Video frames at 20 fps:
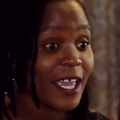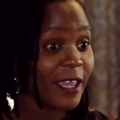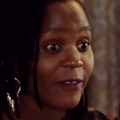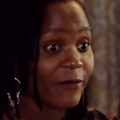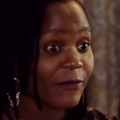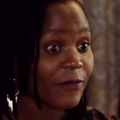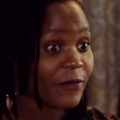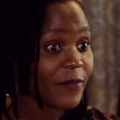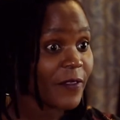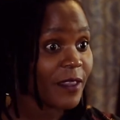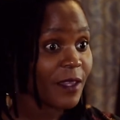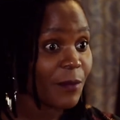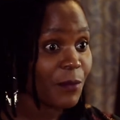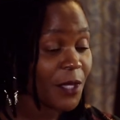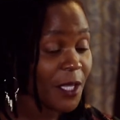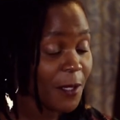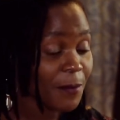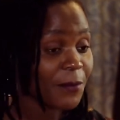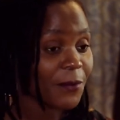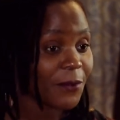if the
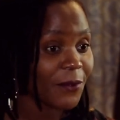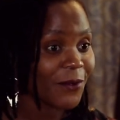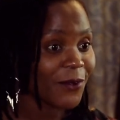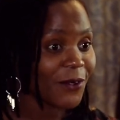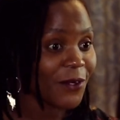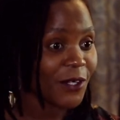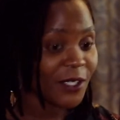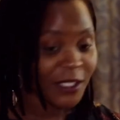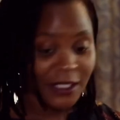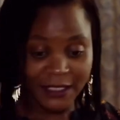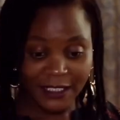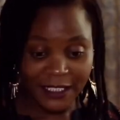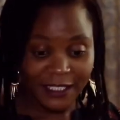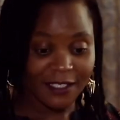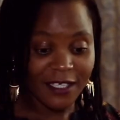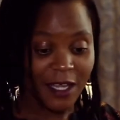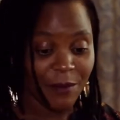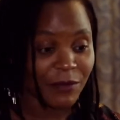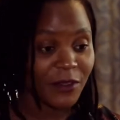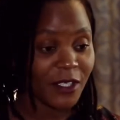people
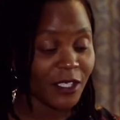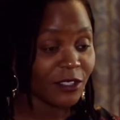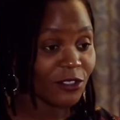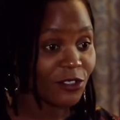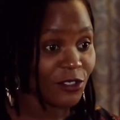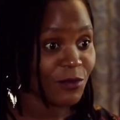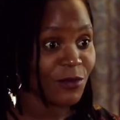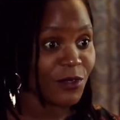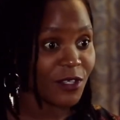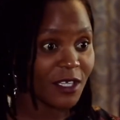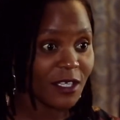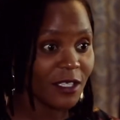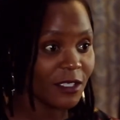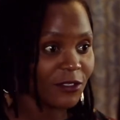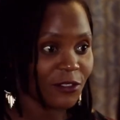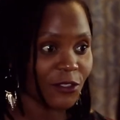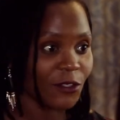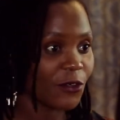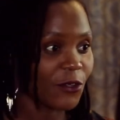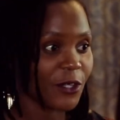did something to
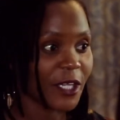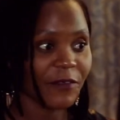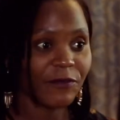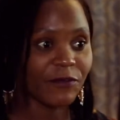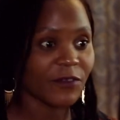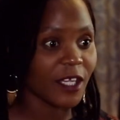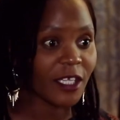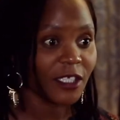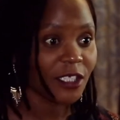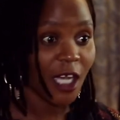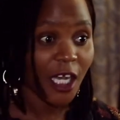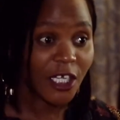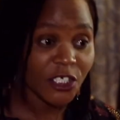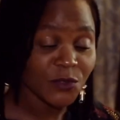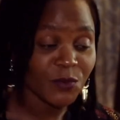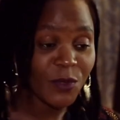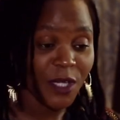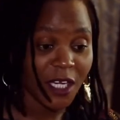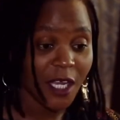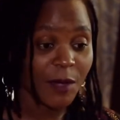me, so if they
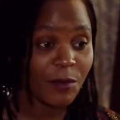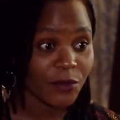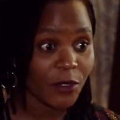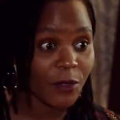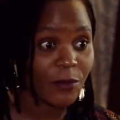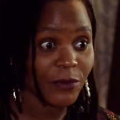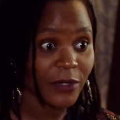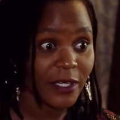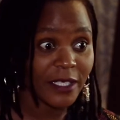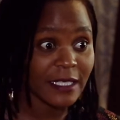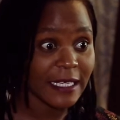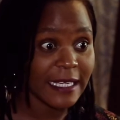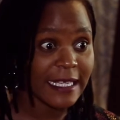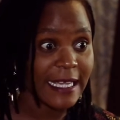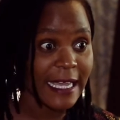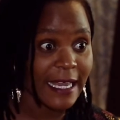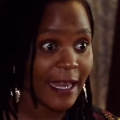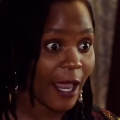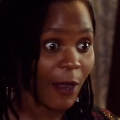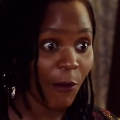touched me
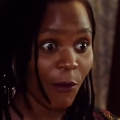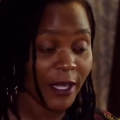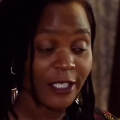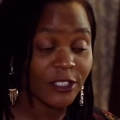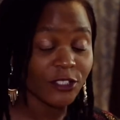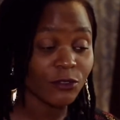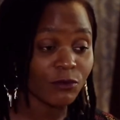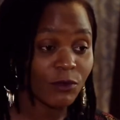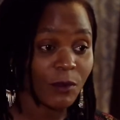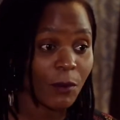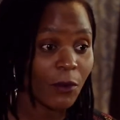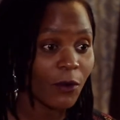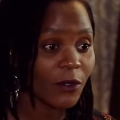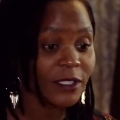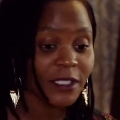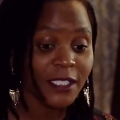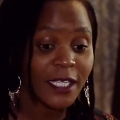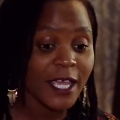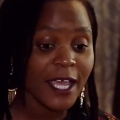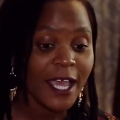inappropriately and I want to
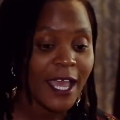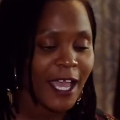report,